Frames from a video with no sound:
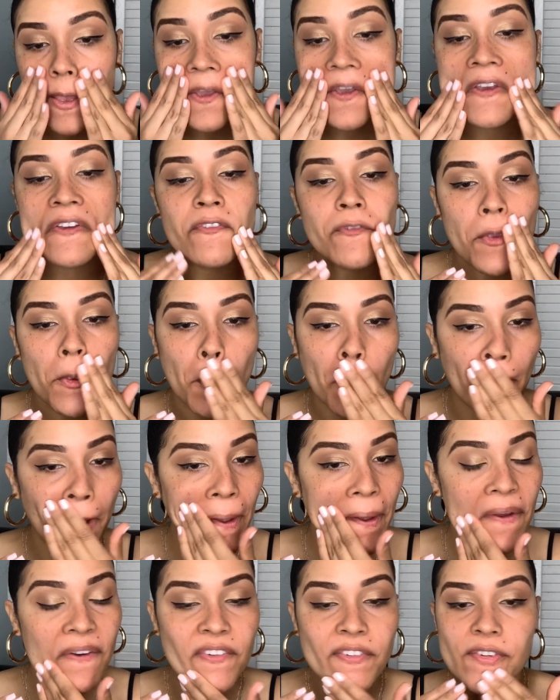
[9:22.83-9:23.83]
If you
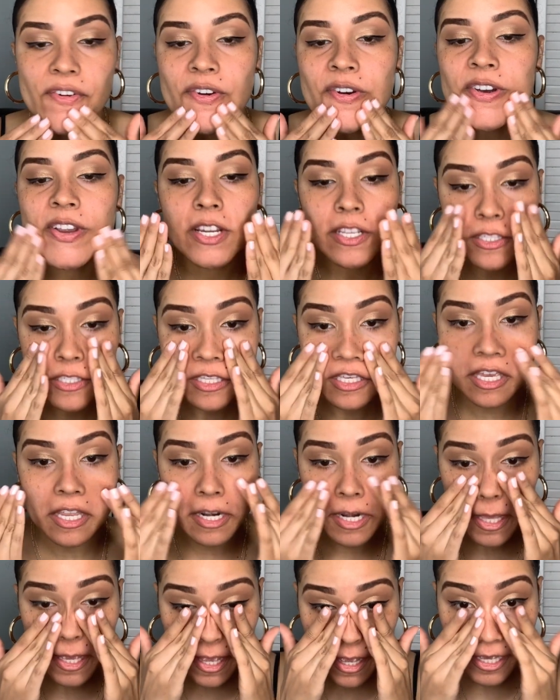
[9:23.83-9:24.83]
have oily
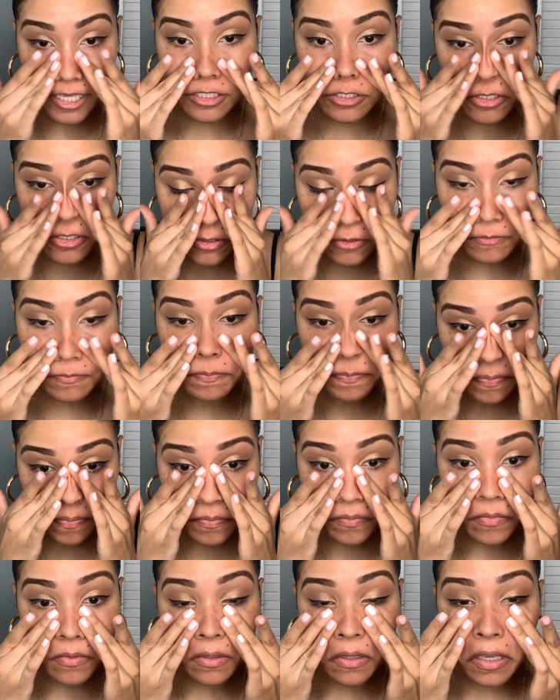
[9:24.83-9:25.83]
skin like I do,
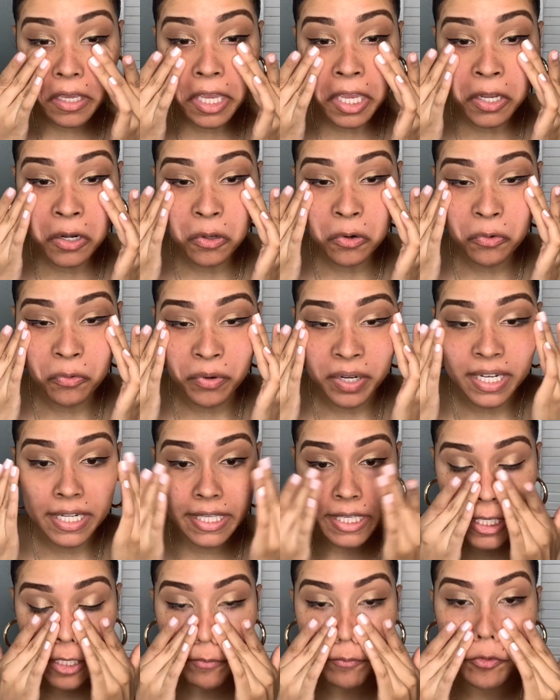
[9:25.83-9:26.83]
it'll really
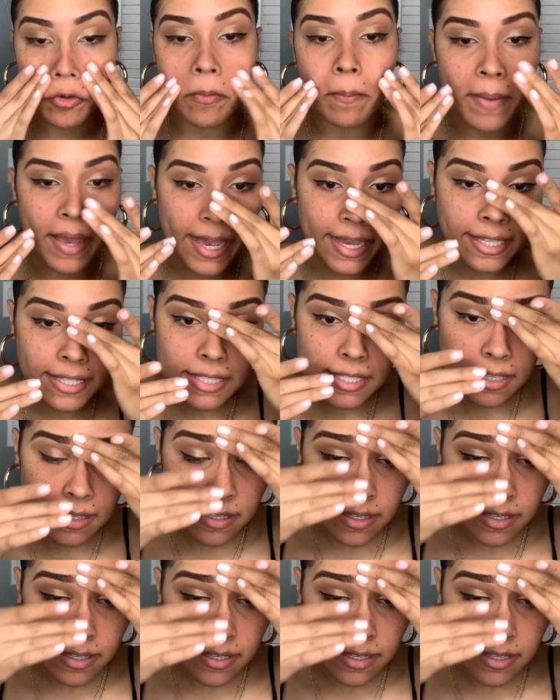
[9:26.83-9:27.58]
keep you matte.